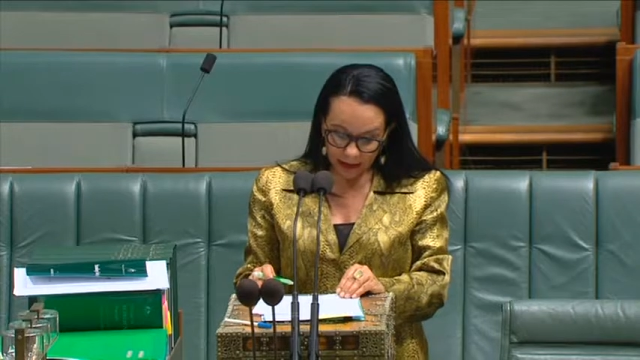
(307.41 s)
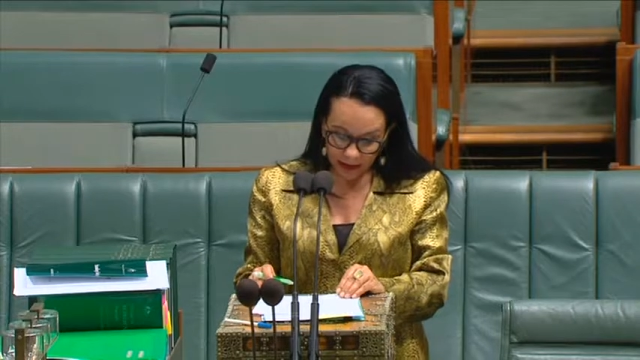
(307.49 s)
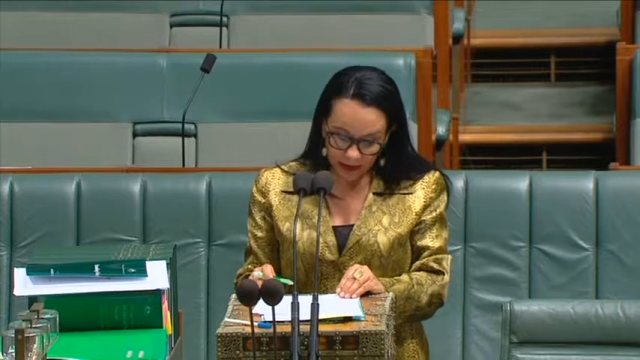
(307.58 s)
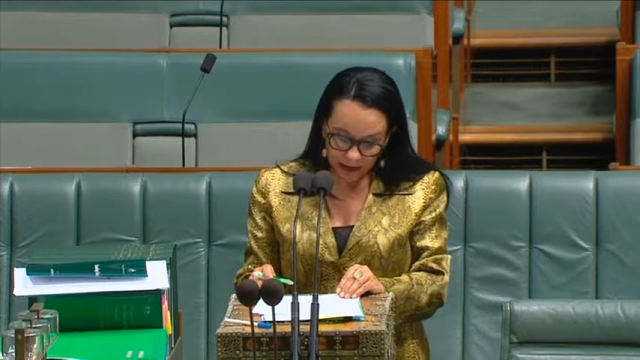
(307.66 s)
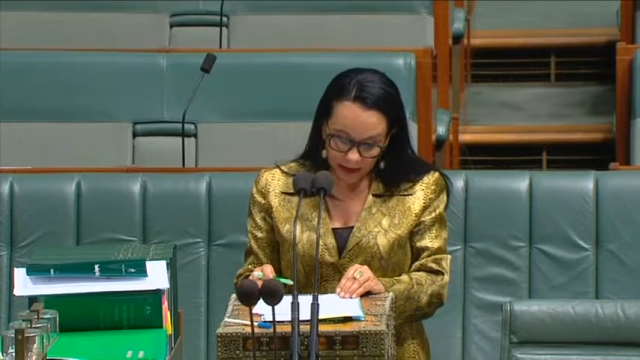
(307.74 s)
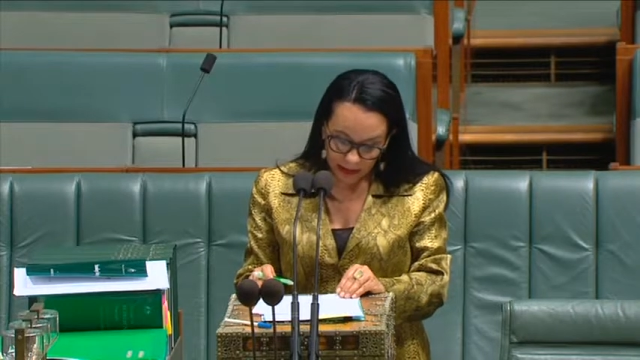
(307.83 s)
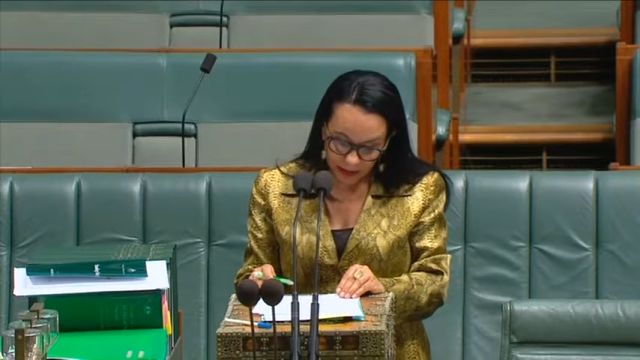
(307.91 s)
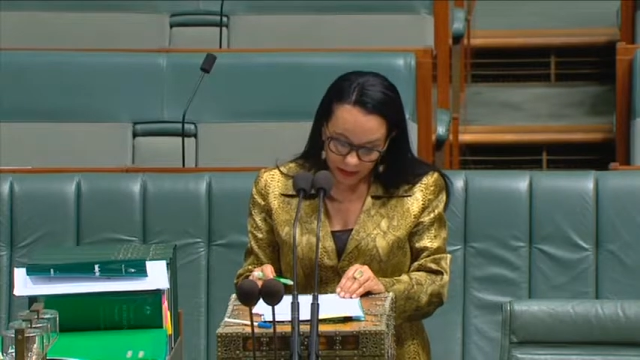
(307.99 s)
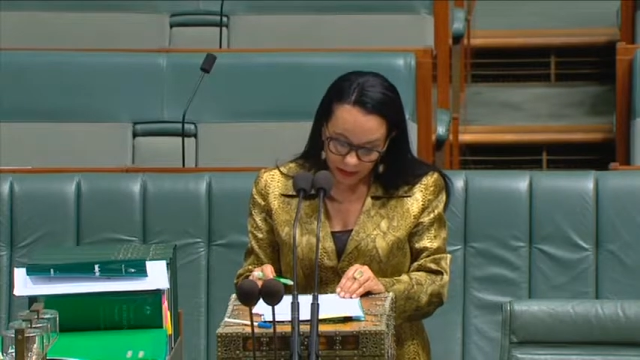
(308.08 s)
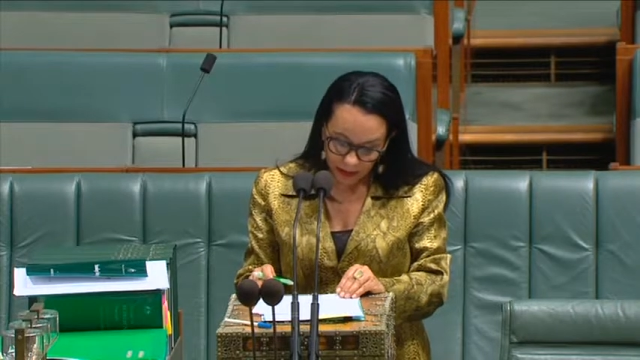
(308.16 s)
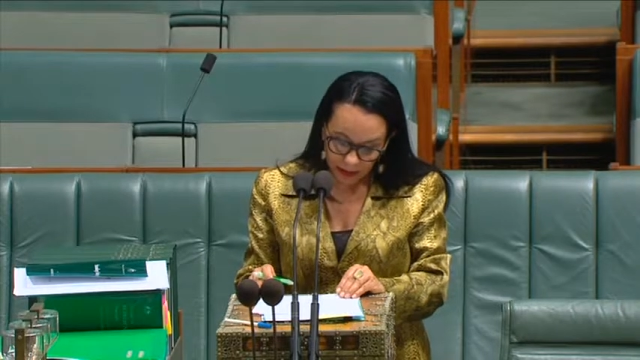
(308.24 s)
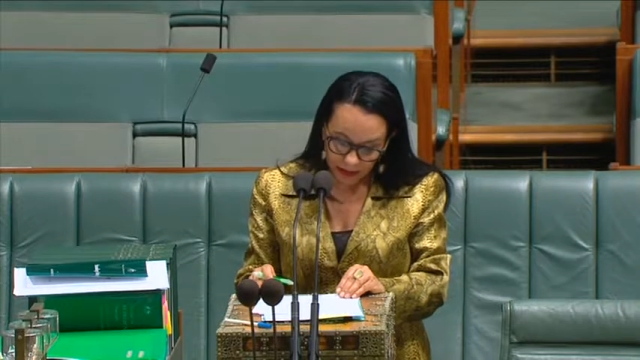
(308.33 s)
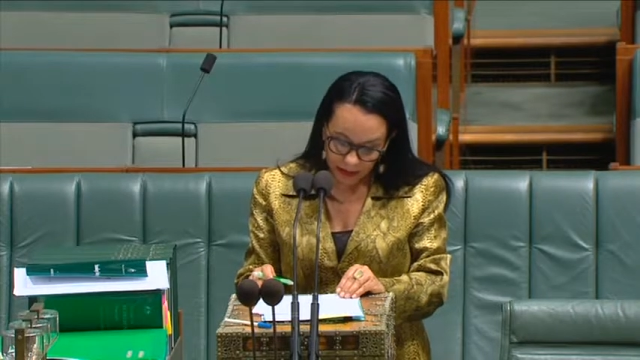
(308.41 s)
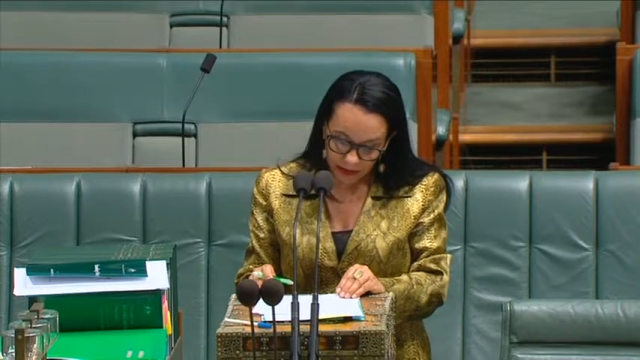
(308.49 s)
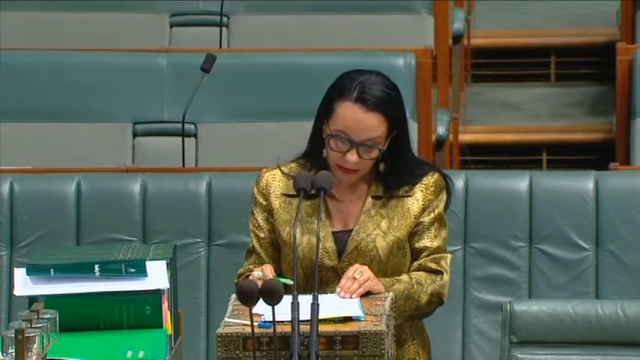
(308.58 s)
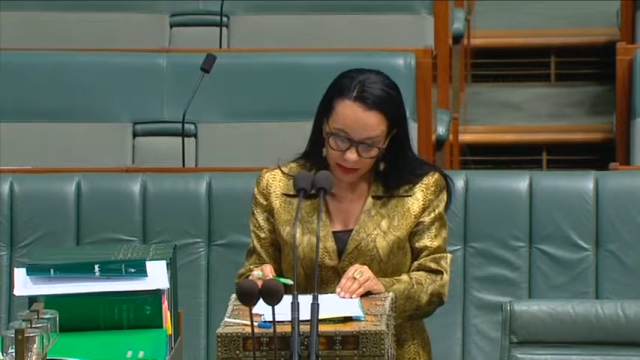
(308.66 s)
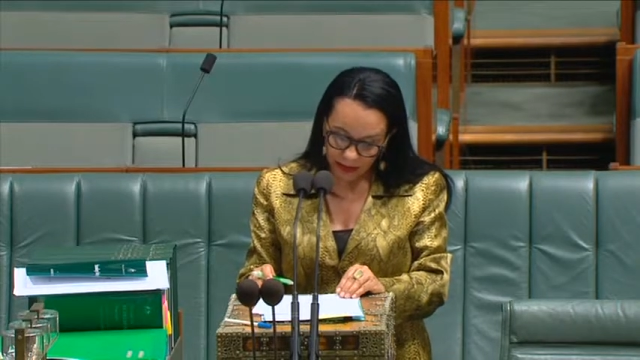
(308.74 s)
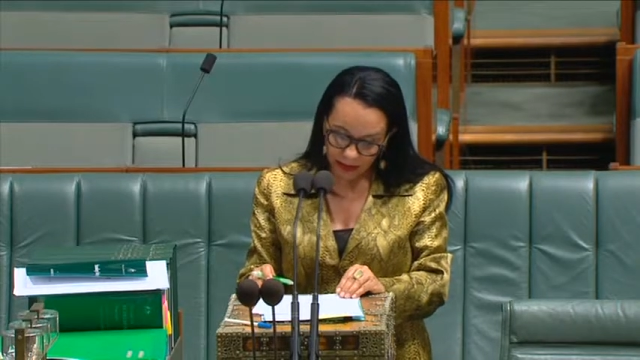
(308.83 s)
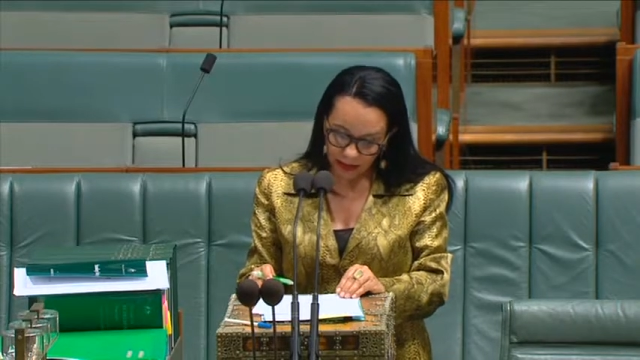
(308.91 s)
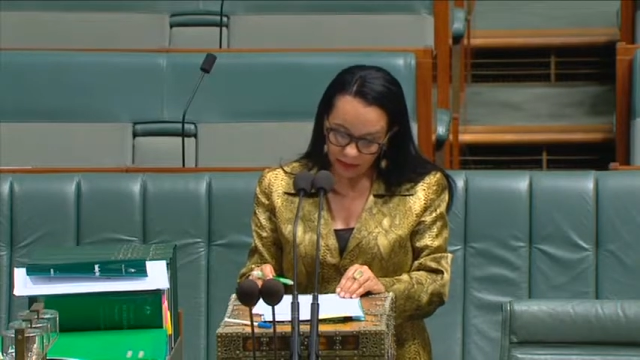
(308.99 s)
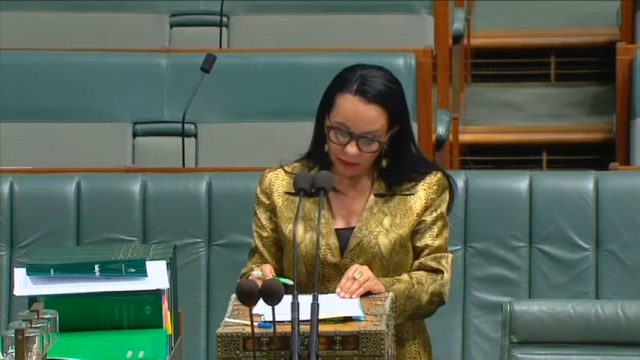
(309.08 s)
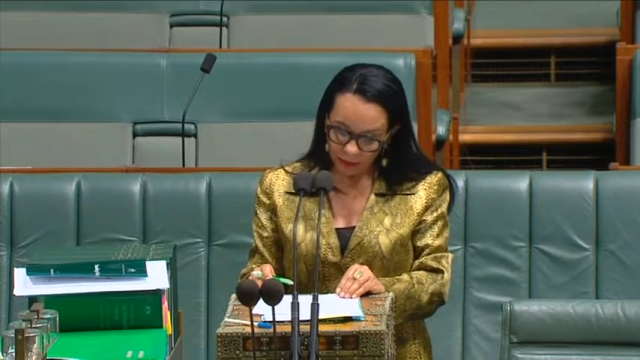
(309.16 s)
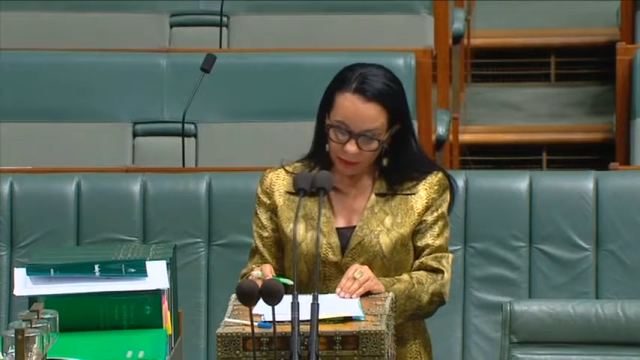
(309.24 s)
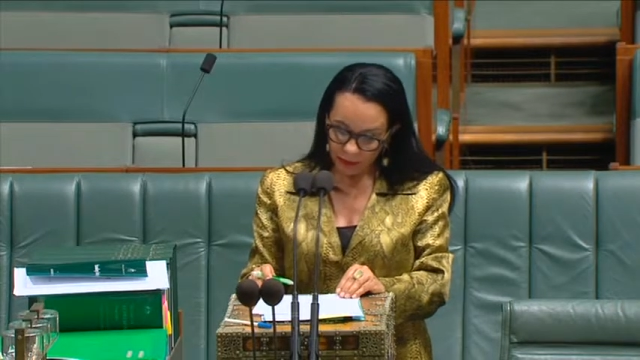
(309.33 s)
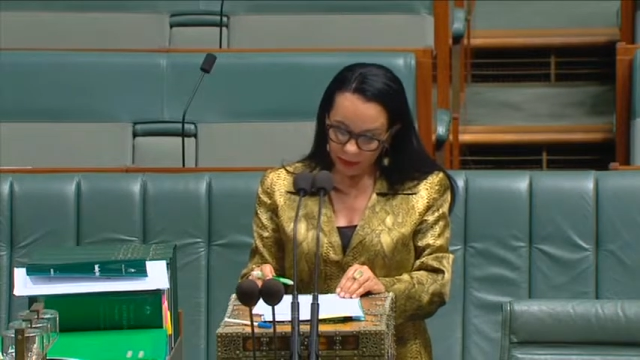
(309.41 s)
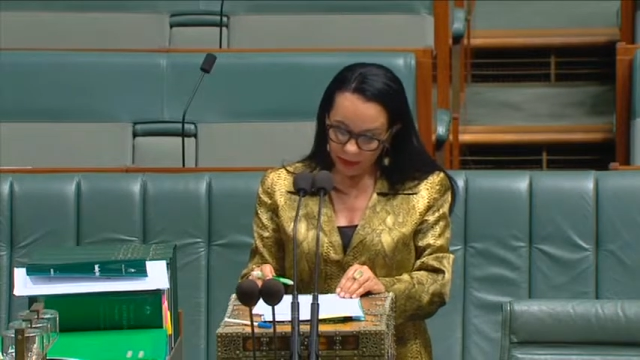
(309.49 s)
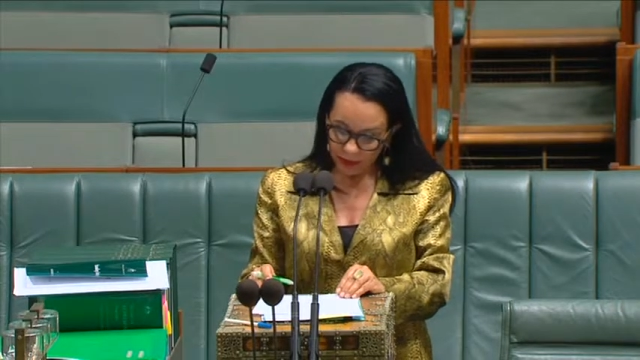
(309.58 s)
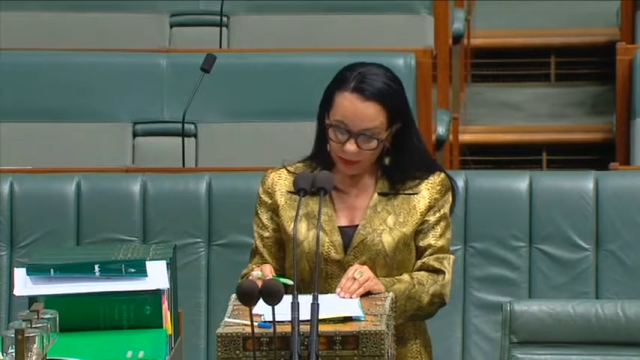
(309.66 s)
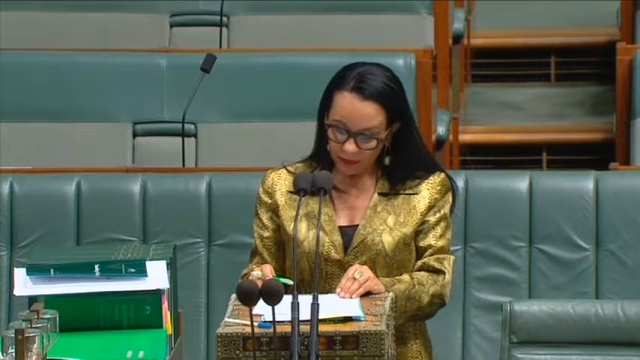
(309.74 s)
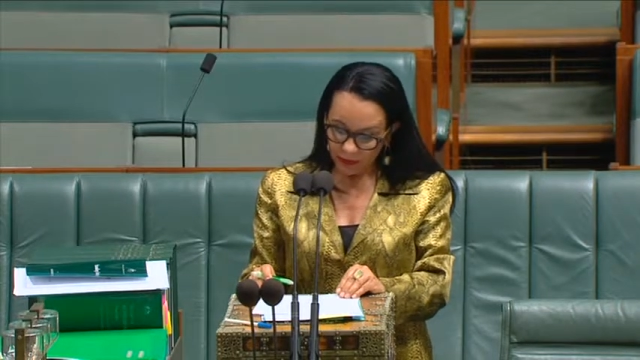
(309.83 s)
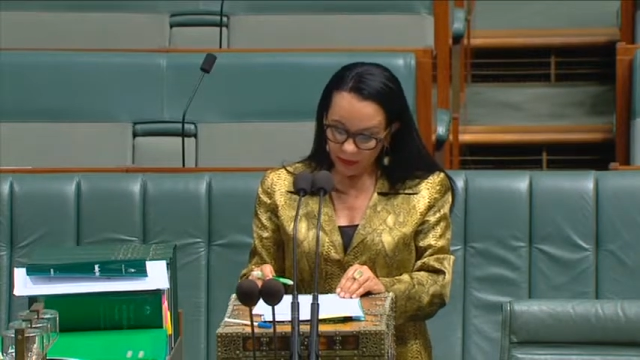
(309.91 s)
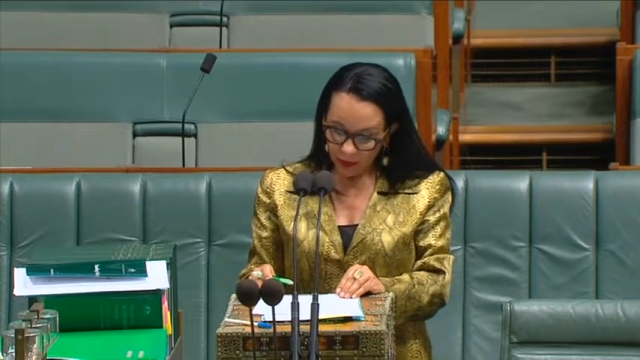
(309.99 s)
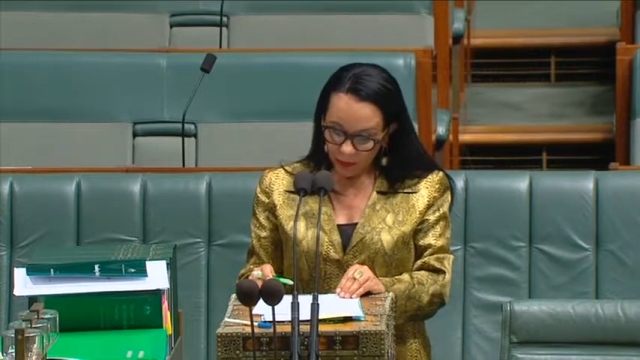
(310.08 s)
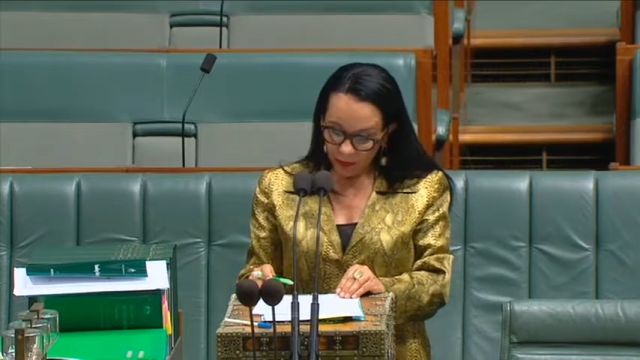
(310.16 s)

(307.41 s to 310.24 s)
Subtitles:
This is extremely concerning given